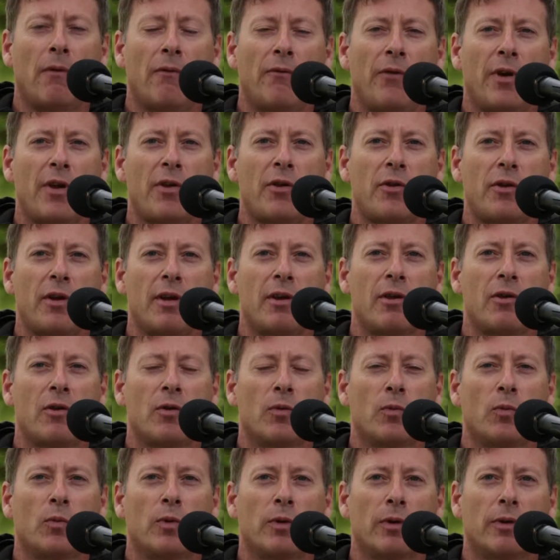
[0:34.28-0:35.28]

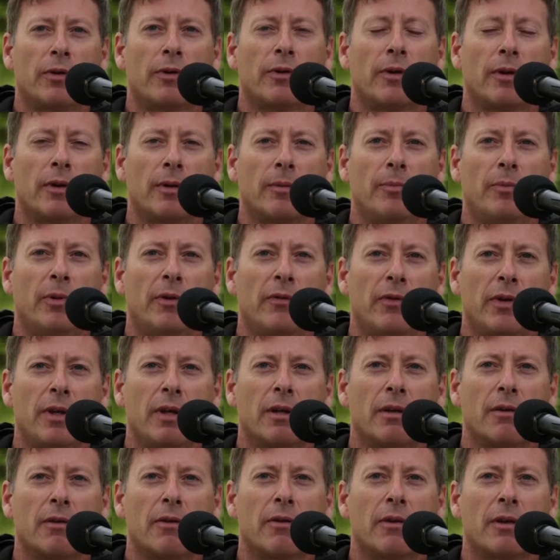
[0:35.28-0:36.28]
Fascination with
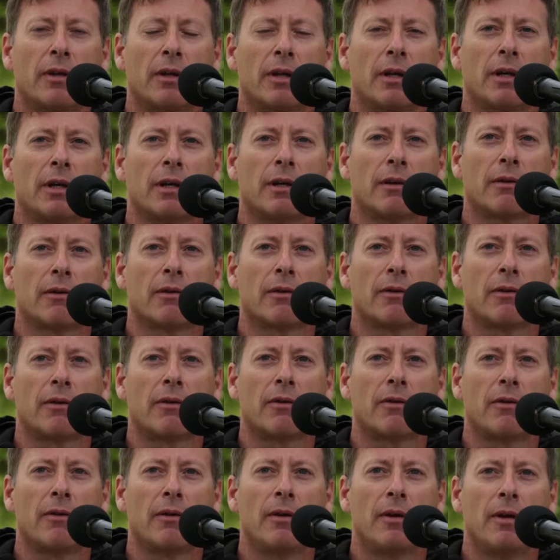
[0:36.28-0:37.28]
pavilions in
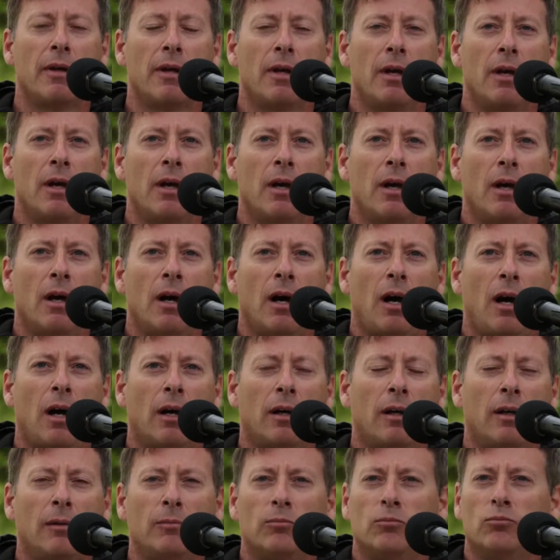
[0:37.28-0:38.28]
gardens.
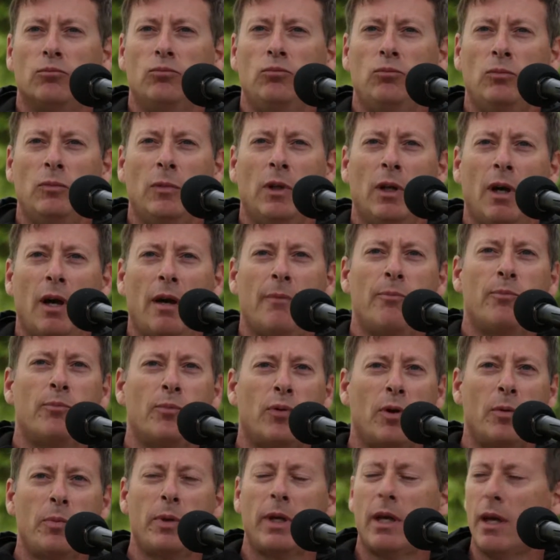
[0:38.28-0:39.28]
I
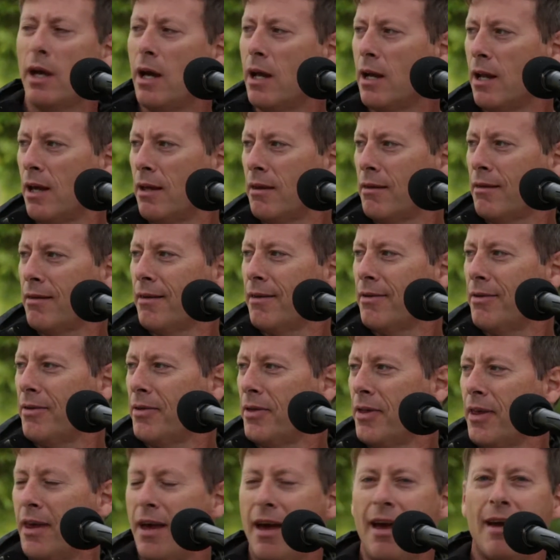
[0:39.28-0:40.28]
probably can't answer
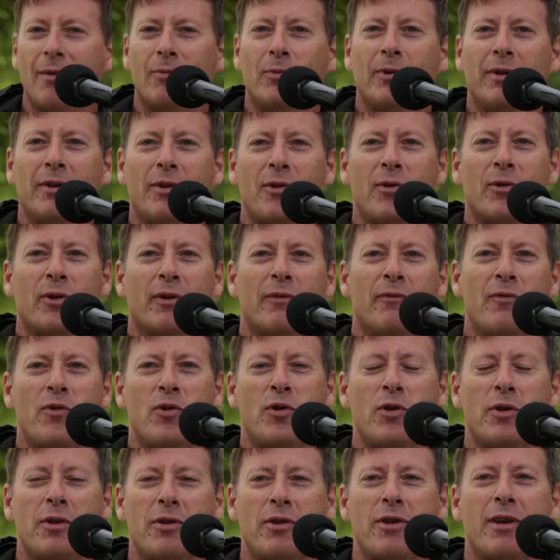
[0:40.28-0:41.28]
that. What a sort of
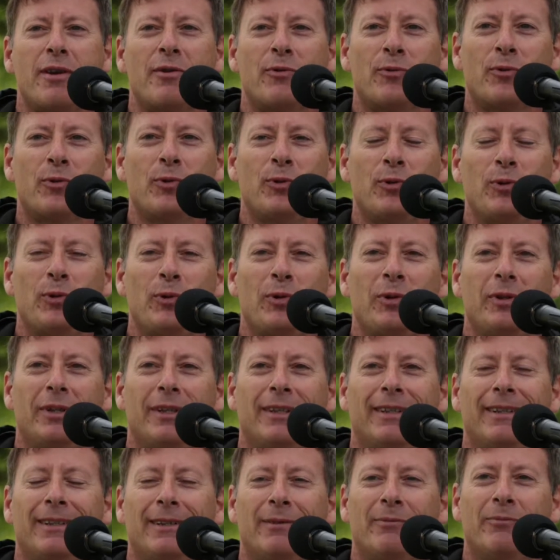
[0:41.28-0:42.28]
general
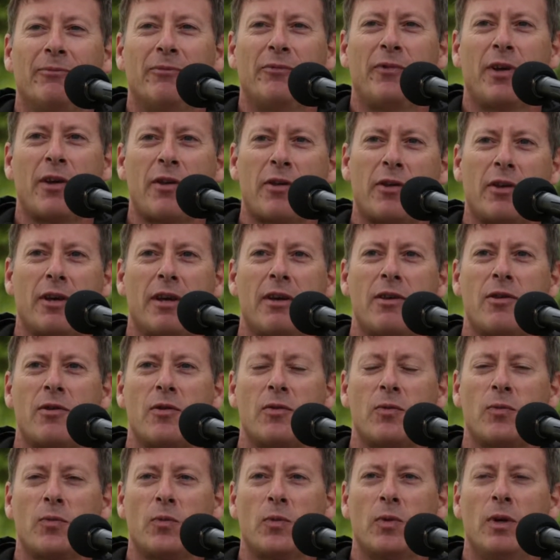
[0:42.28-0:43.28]

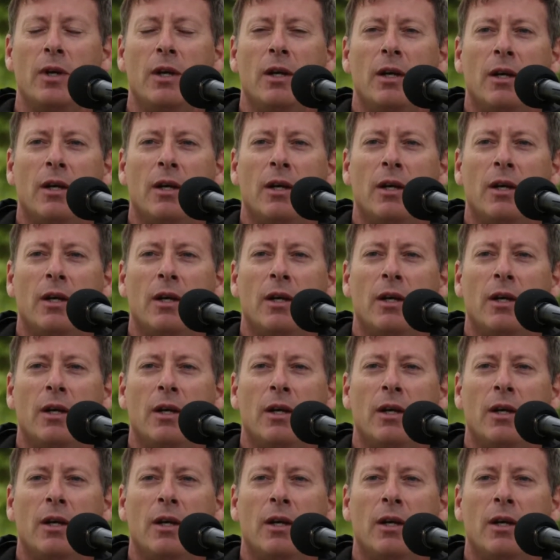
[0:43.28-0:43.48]
fascination